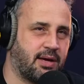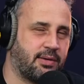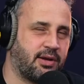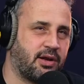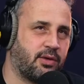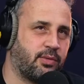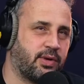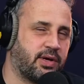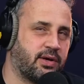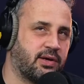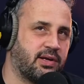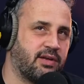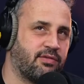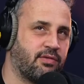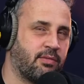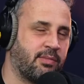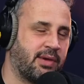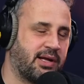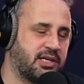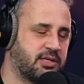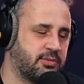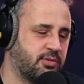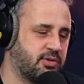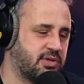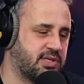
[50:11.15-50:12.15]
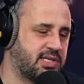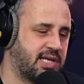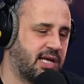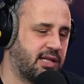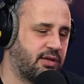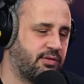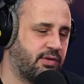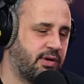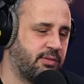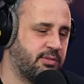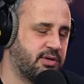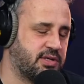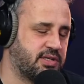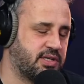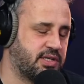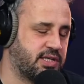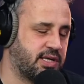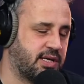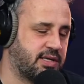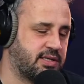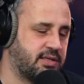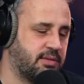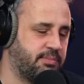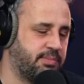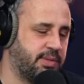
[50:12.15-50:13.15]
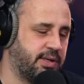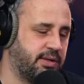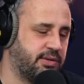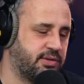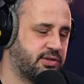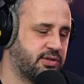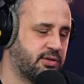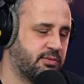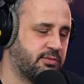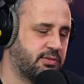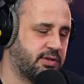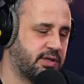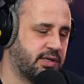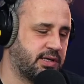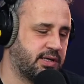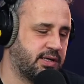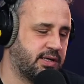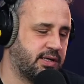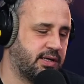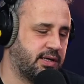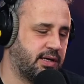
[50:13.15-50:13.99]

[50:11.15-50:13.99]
I know we could never match him on salary, but it's the chance to build something.